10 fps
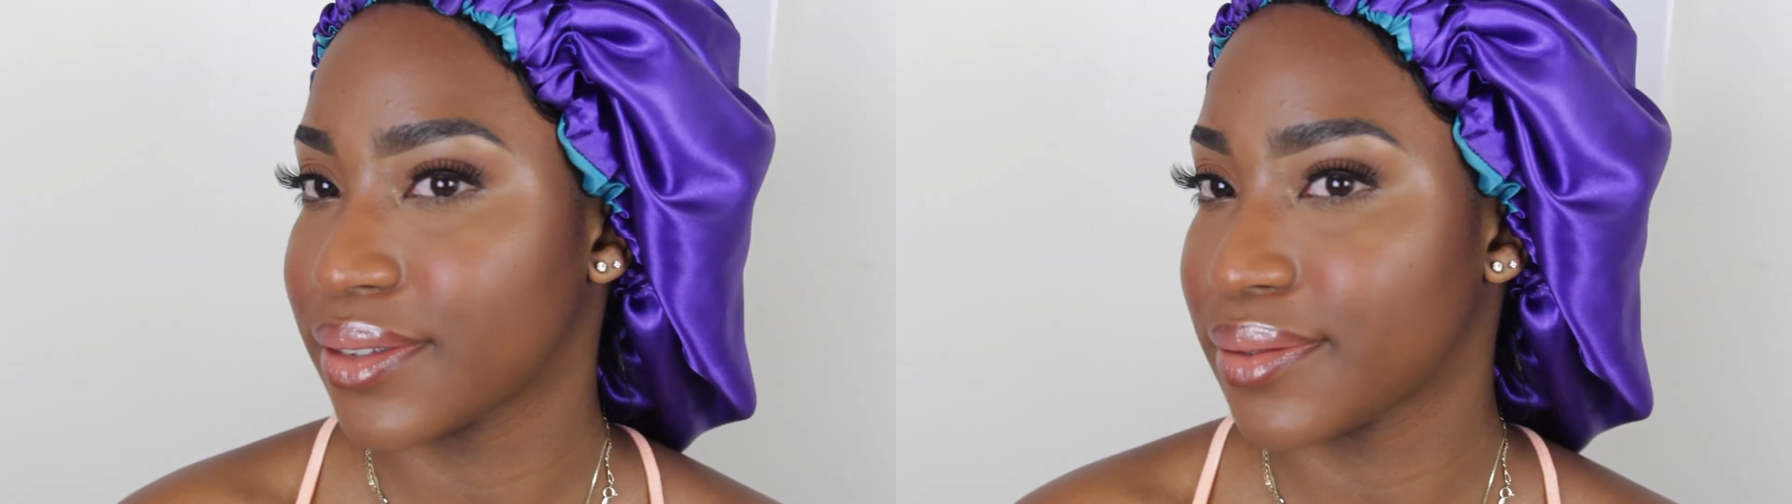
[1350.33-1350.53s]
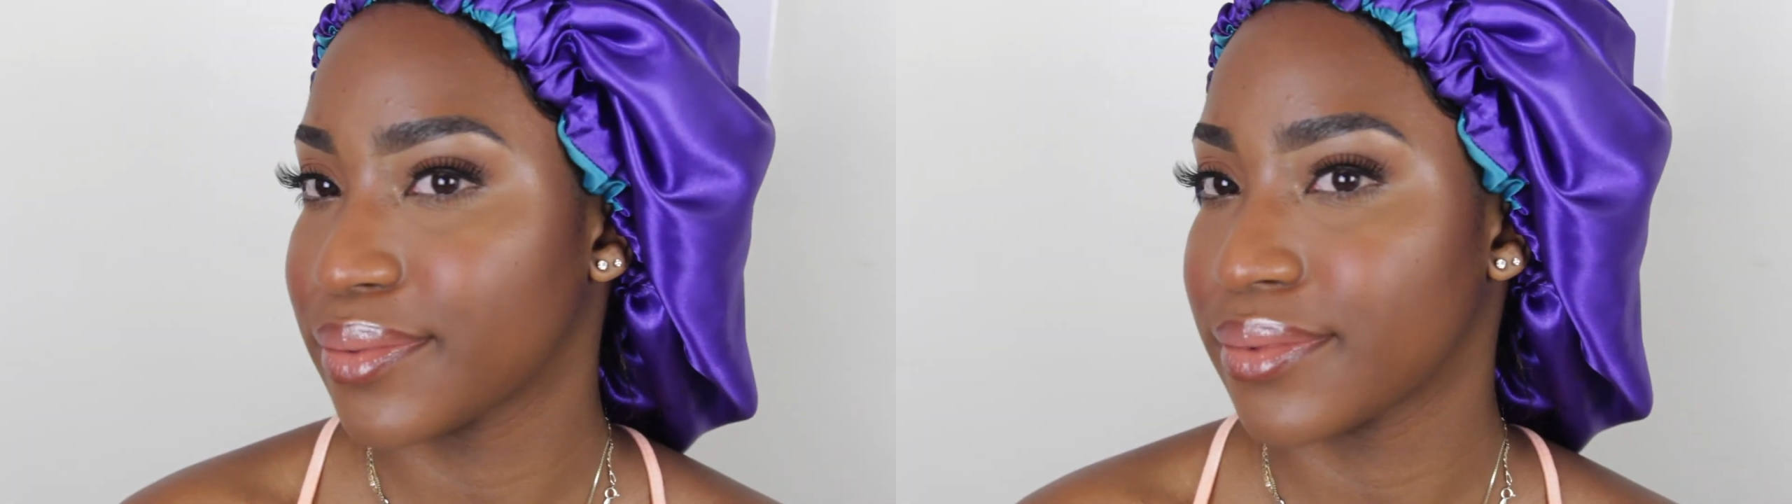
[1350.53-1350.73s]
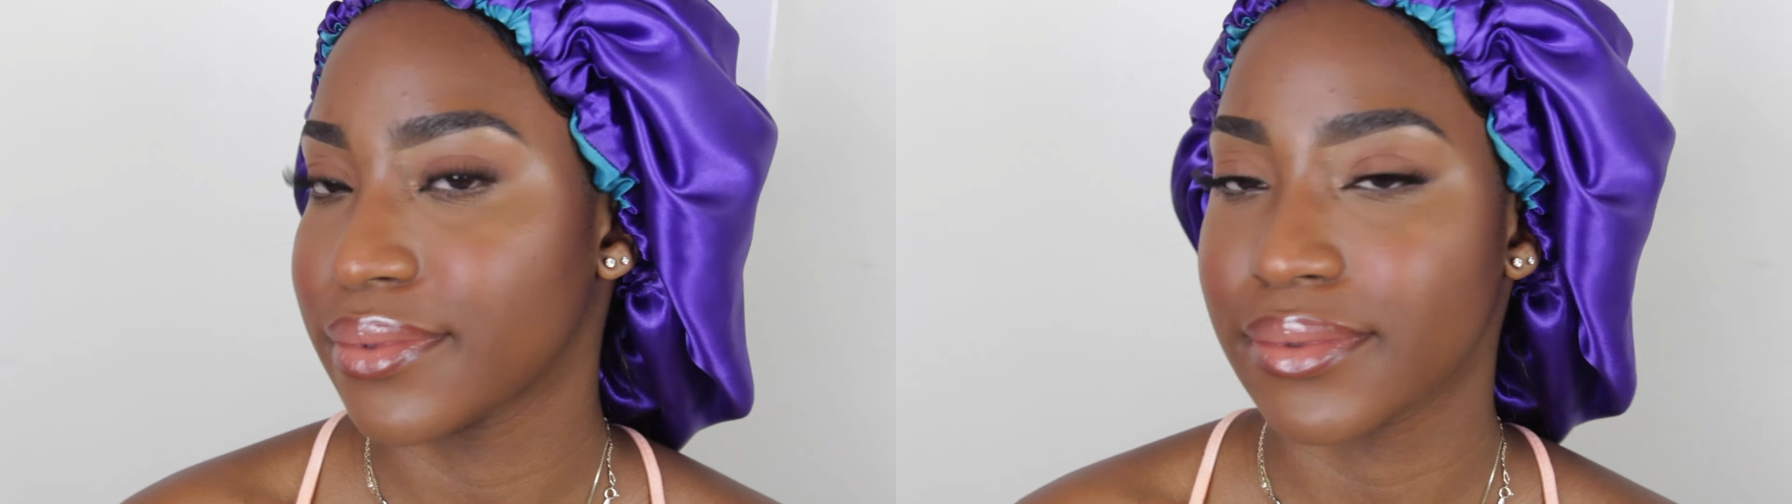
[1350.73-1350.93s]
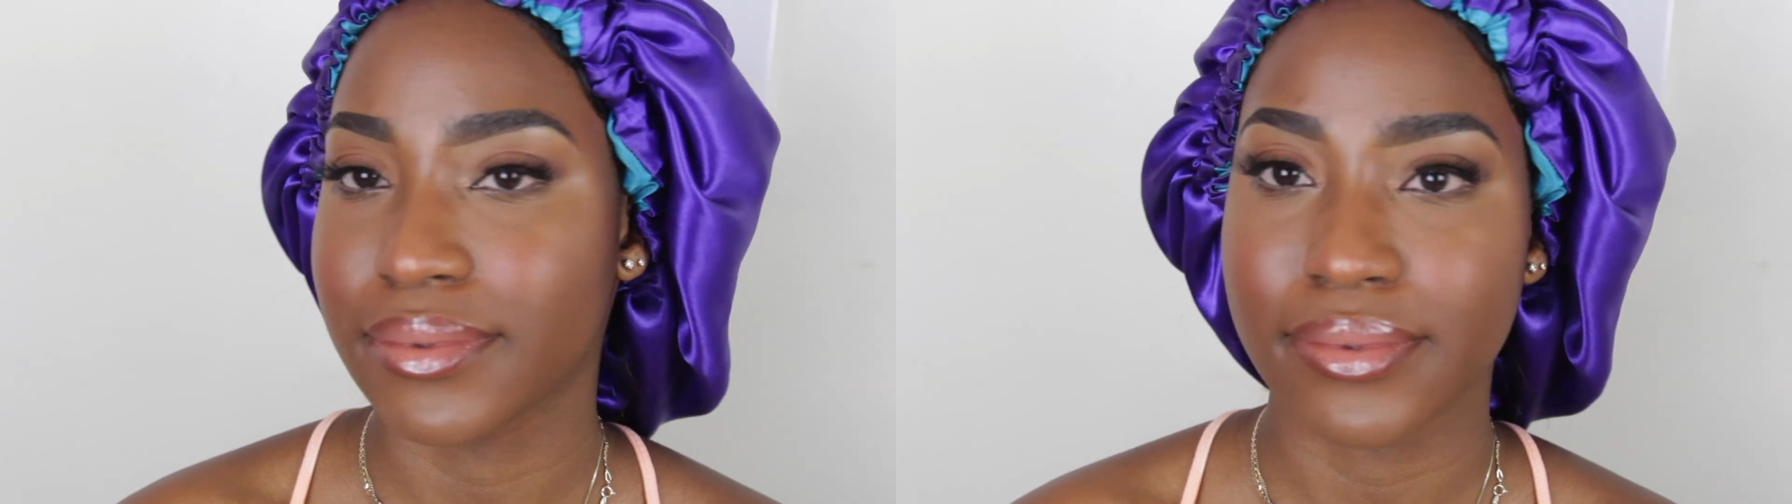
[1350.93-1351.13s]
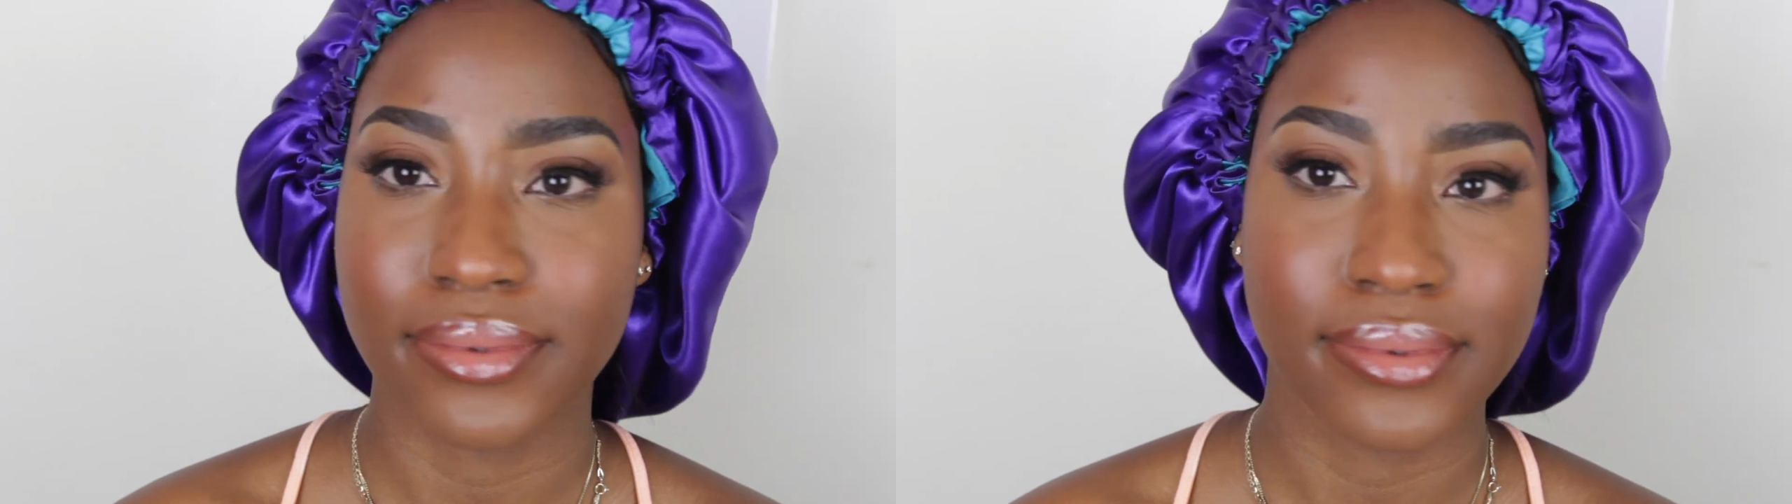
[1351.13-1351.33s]
Is y'all
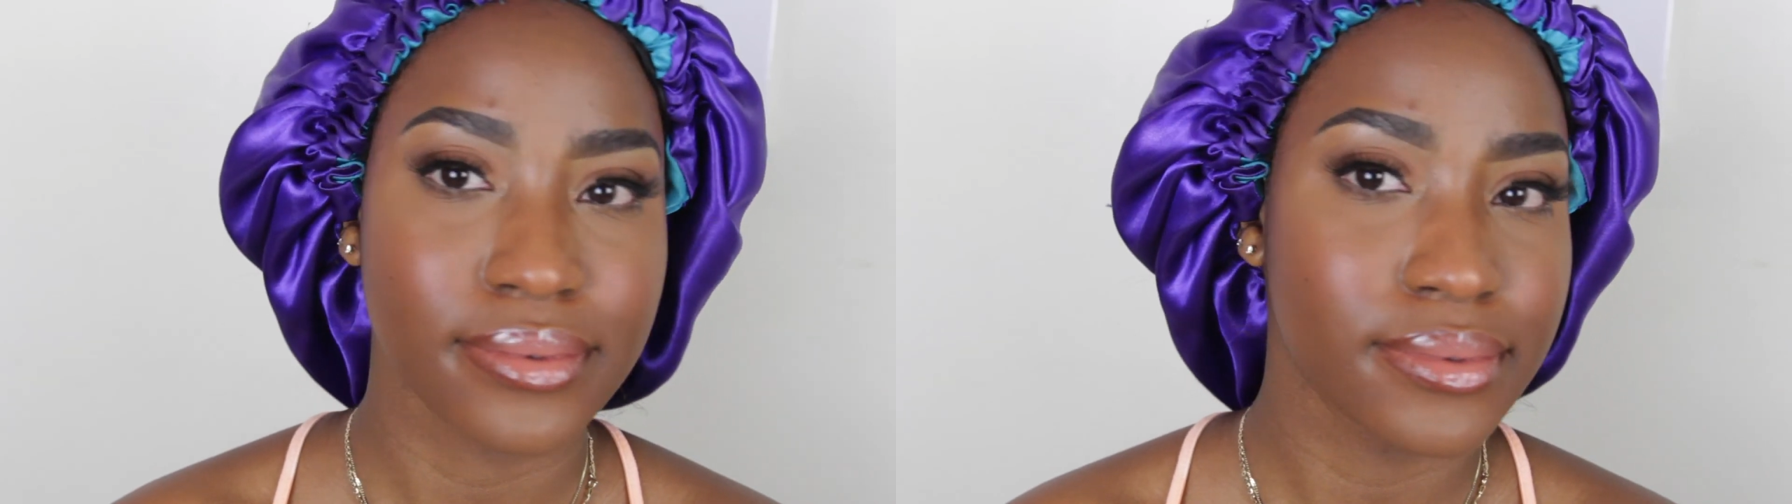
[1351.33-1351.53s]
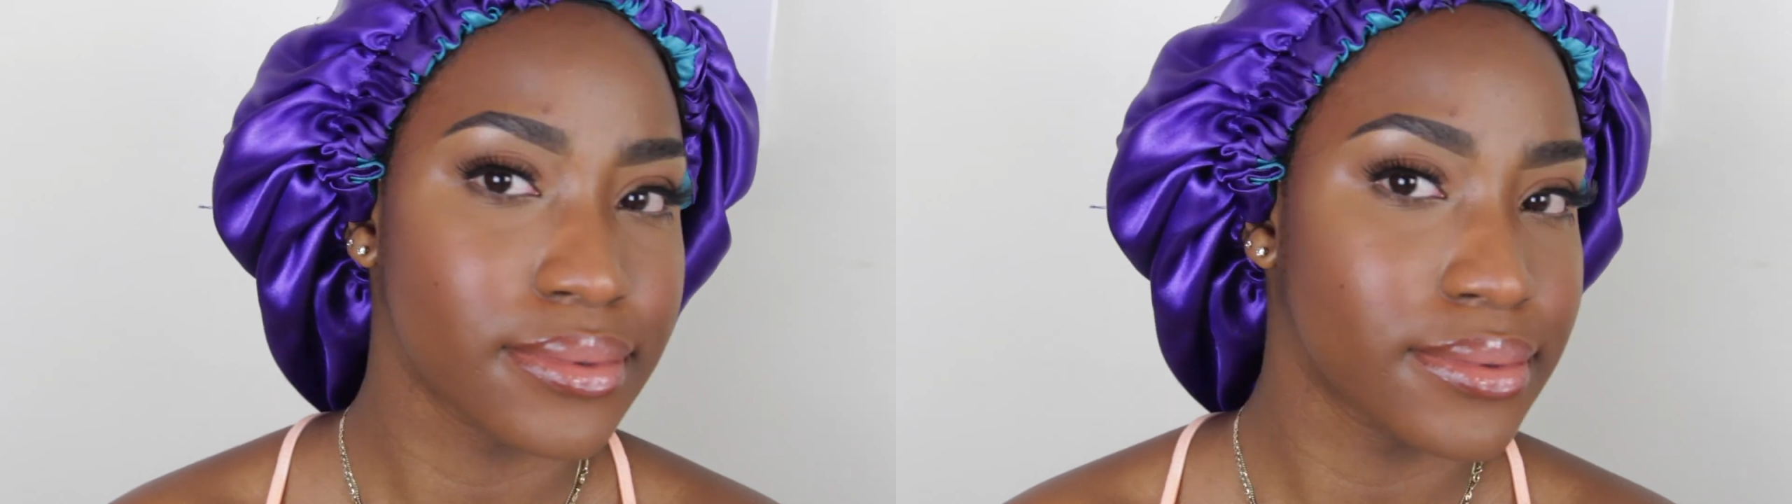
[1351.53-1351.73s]
seeing this?